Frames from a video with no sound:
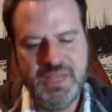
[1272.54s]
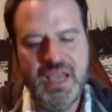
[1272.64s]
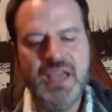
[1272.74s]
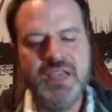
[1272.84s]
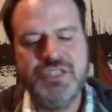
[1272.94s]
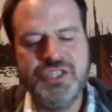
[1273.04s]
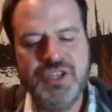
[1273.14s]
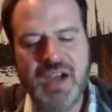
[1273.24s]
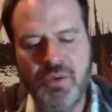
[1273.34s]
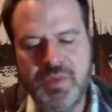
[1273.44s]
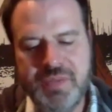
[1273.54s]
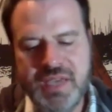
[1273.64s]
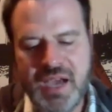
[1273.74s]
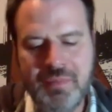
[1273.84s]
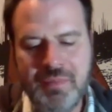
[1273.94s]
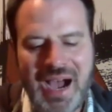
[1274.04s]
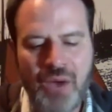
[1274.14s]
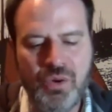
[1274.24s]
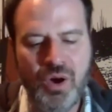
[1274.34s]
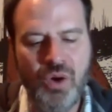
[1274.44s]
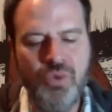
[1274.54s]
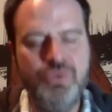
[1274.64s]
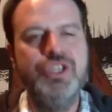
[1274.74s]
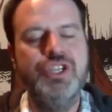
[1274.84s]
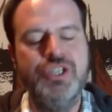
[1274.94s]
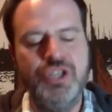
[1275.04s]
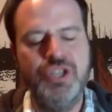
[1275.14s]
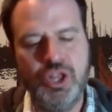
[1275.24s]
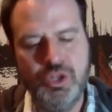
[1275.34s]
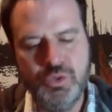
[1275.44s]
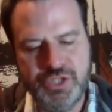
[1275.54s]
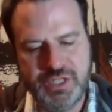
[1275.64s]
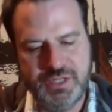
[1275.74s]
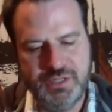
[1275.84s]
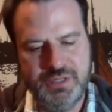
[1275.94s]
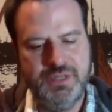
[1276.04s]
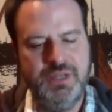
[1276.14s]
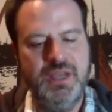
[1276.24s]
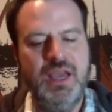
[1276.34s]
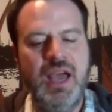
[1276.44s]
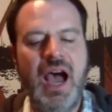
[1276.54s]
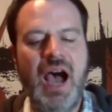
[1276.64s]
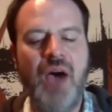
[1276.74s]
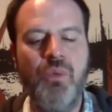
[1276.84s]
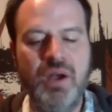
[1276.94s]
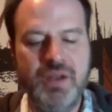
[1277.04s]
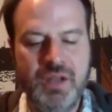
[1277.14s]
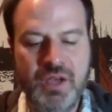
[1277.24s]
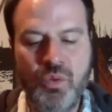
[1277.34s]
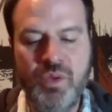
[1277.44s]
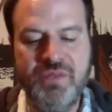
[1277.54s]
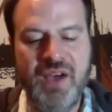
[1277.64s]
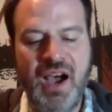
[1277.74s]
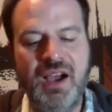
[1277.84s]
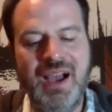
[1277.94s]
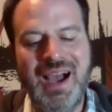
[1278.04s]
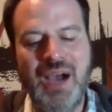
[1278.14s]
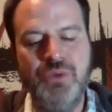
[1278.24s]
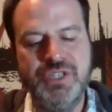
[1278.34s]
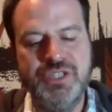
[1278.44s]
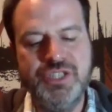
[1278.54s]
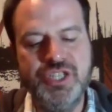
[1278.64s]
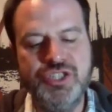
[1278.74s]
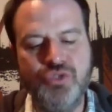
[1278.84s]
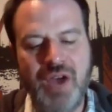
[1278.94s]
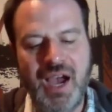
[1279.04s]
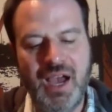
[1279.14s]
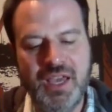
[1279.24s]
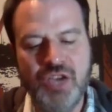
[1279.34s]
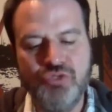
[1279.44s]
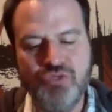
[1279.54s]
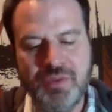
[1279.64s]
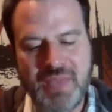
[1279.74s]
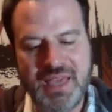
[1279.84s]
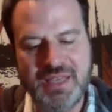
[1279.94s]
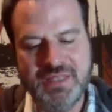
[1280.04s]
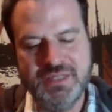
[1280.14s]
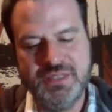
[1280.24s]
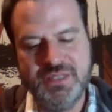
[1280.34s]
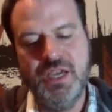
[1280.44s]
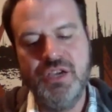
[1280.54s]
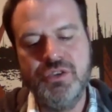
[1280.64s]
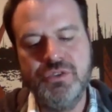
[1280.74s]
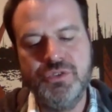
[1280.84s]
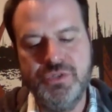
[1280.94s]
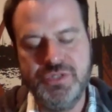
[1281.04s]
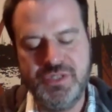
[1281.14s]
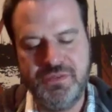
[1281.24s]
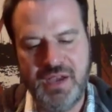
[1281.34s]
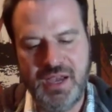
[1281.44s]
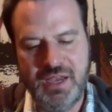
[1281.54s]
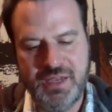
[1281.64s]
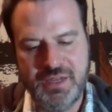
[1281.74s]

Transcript: Consider how we become our own conclusion, how what we've hung out to dry remains crucified,